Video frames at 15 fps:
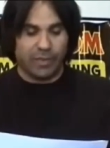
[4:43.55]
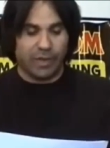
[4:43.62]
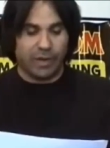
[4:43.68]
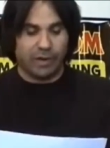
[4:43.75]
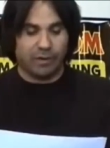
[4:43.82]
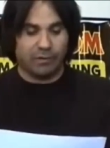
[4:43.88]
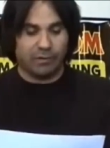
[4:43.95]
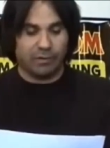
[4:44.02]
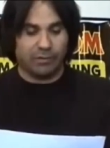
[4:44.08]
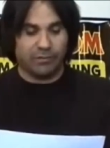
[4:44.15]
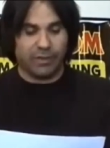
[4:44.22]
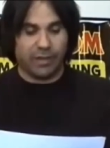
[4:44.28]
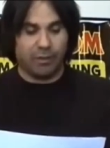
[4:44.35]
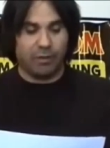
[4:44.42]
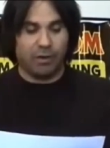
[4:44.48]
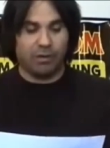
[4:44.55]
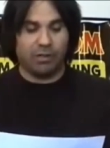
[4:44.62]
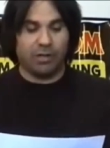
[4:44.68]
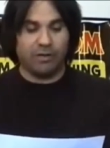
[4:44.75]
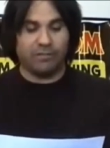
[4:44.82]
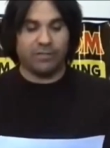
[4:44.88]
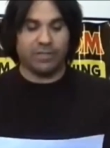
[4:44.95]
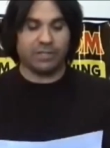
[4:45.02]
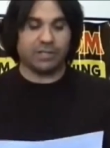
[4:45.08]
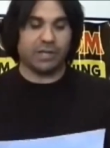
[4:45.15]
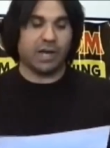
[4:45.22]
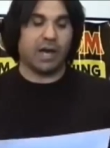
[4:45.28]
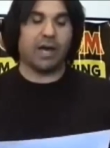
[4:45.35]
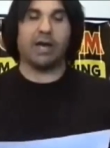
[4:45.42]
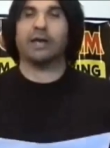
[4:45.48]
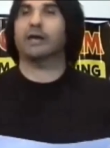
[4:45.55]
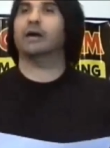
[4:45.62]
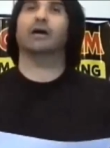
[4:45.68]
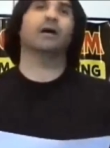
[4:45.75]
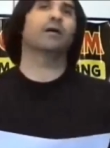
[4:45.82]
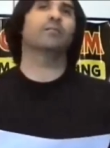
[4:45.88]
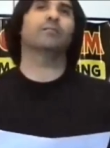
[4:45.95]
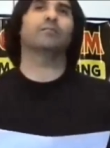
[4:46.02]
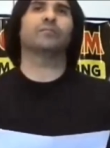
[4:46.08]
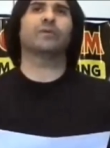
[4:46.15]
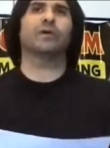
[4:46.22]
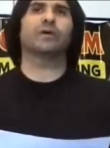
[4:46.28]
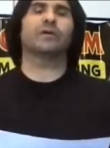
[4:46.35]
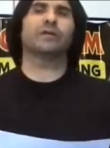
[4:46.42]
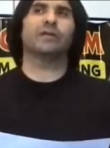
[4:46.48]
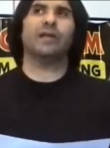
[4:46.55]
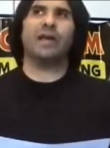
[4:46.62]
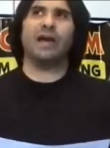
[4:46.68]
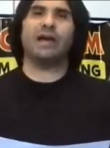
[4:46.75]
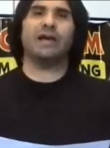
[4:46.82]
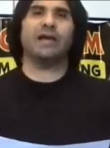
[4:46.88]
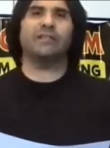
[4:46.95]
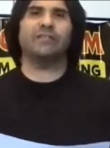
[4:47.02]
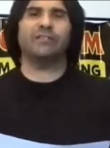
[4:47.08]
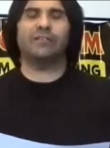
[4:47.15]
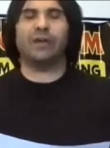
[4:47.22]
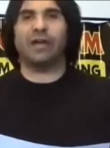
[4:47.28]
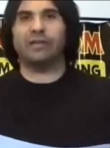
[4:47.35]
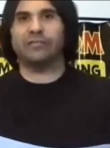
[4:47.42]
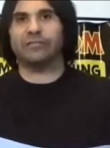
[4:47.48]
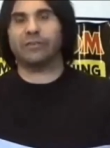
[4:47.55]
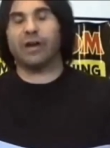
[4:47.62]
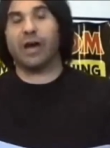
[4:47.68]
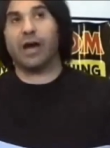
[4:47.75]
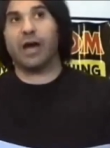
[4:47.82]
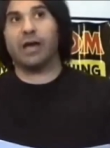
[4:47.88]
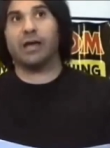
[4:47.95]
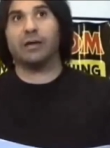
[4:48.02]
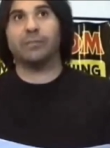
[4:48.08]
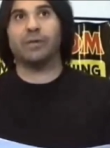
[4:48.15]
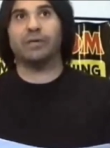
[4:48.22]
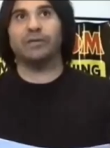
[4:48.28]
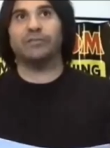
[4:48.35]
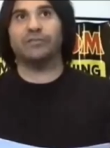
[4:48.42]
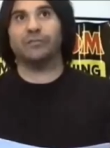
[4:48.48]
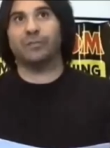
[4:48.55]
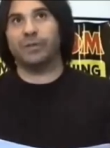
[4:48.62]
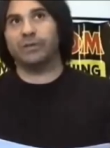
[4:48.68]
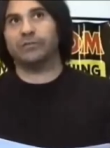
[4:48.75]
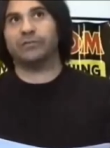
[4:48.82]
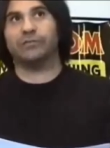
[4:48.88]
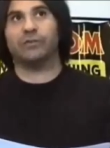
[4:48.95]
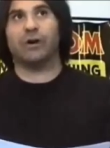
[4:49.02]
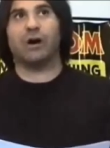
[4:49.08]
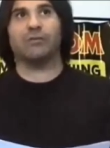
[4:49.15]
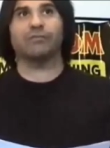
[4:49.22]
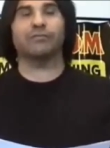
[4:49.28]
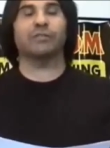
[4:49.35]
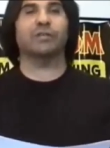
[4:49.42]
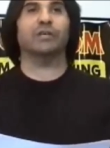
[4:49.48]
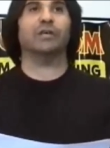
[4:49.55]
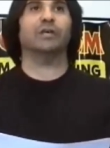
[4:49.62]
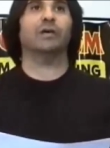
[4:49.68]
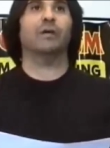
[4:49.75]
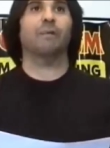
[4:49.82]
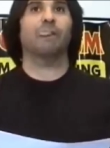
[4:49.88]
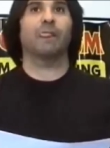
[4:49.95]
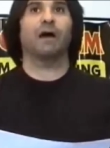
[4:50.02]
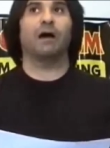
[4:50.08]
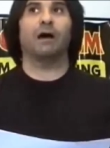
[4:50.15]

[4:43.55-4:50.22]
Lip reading: they all love this guy. Yeah, Ed's a nice guy. I mean, he speaks softly,